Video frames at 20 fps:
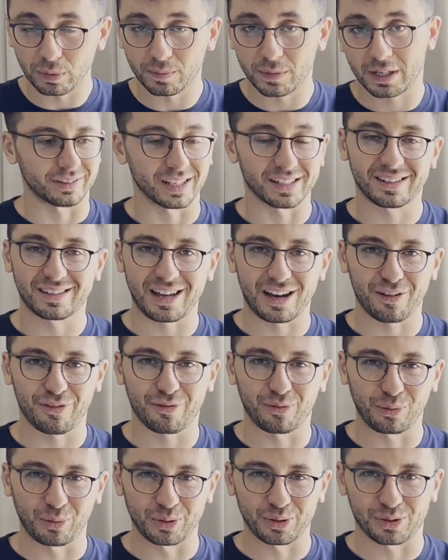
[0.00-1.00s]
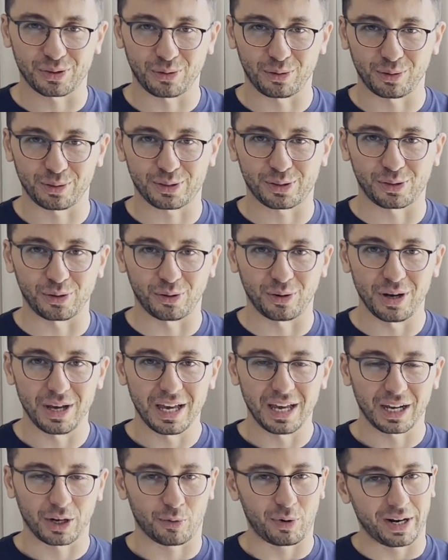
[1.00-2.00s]
The staff was also
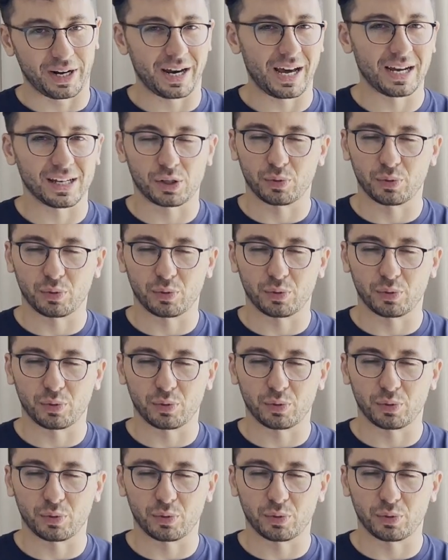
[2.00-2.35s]
quite nice.